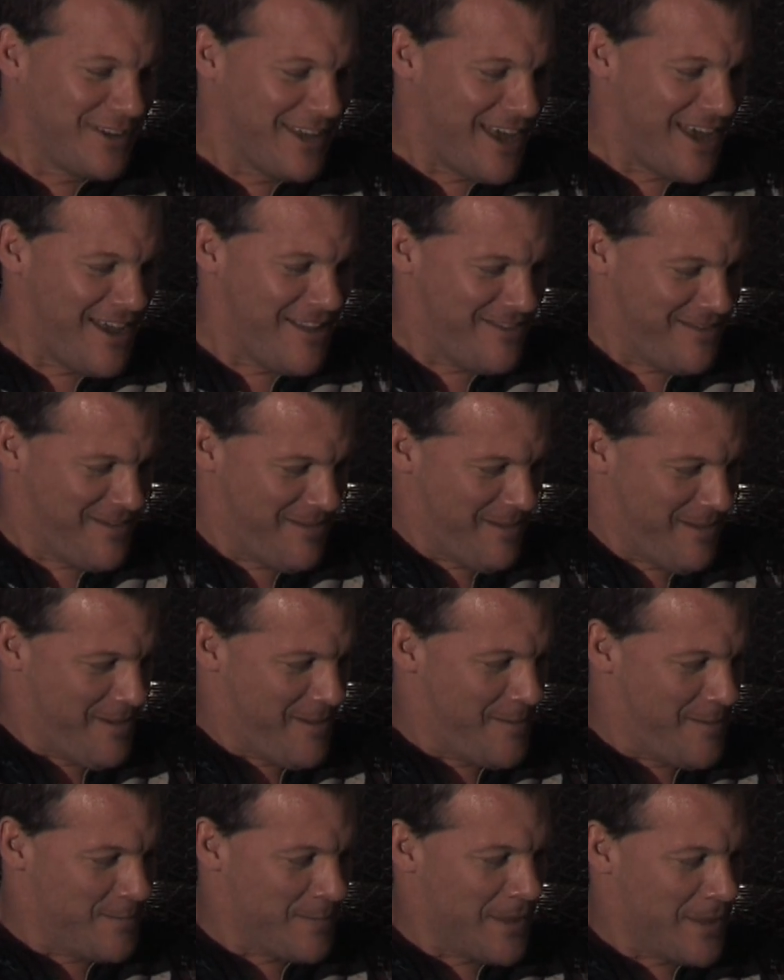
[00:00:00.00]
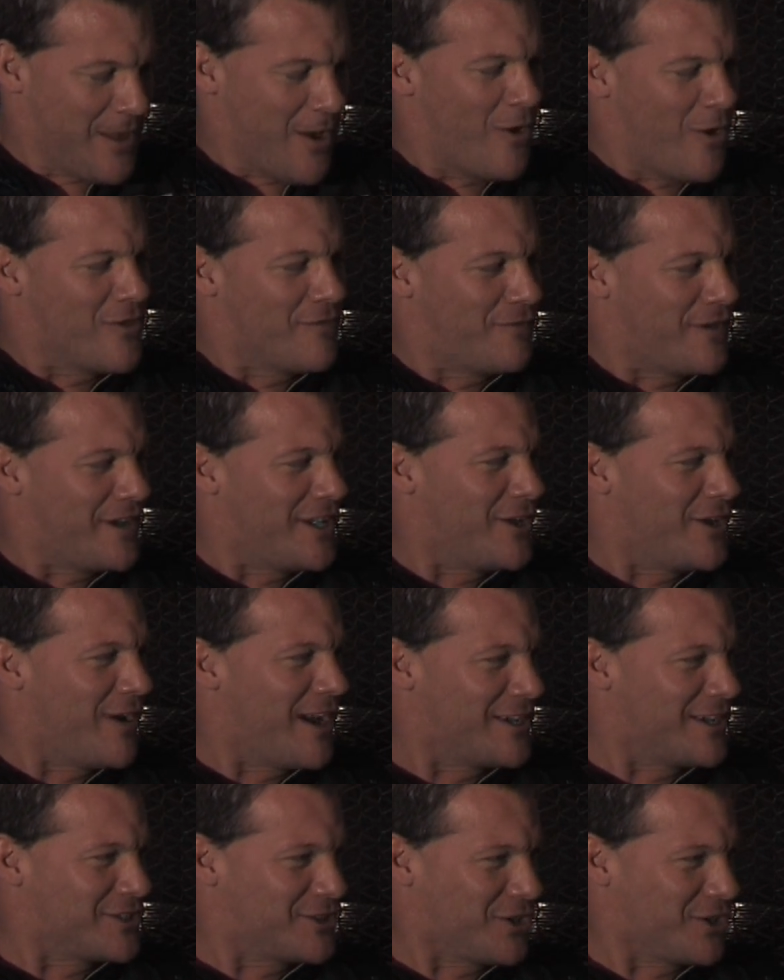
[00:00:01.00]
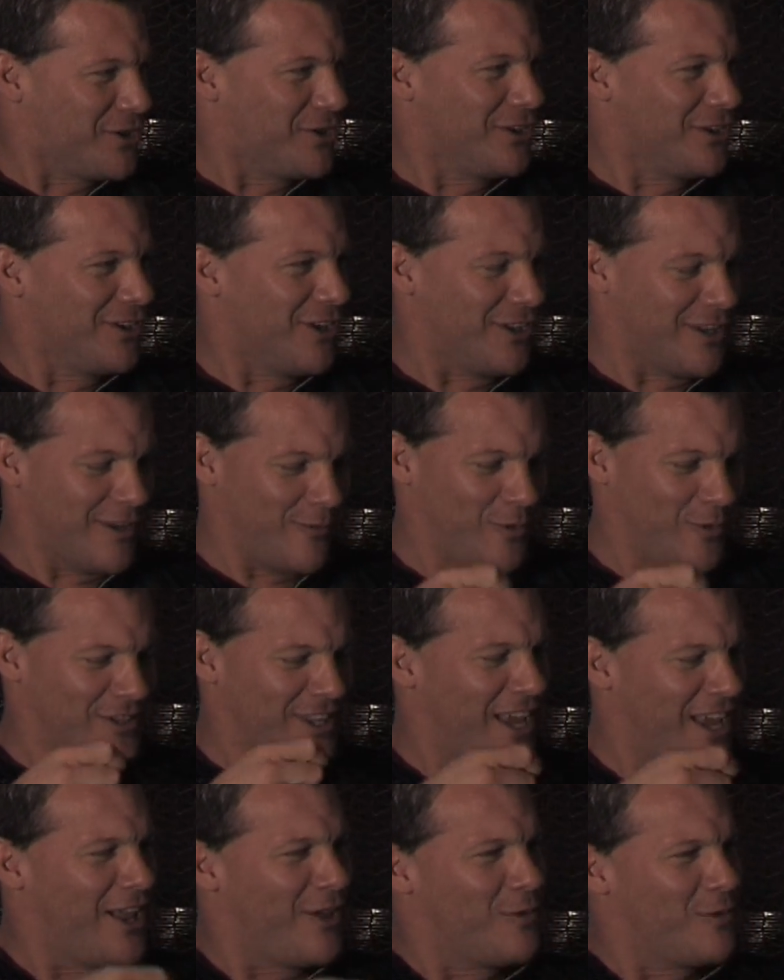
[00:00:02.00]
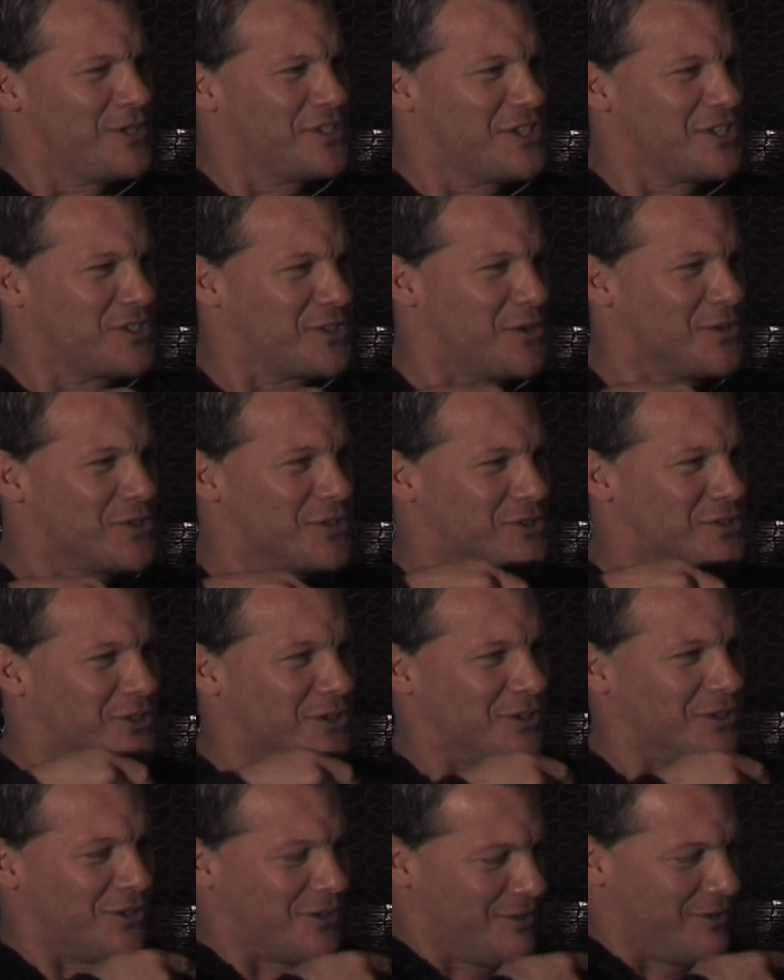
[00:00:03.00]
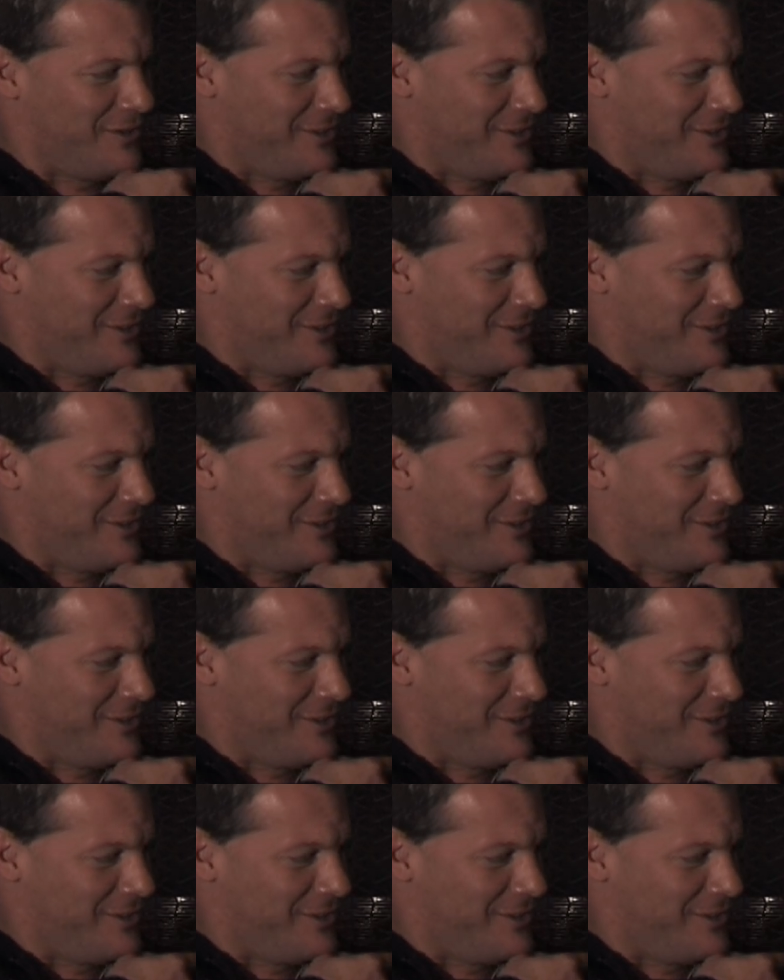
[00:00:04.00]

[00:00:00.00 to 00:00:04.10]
again? I was eight years. The oh, the video, had a turtle on it. What the hell was the was, Soldier Turtle?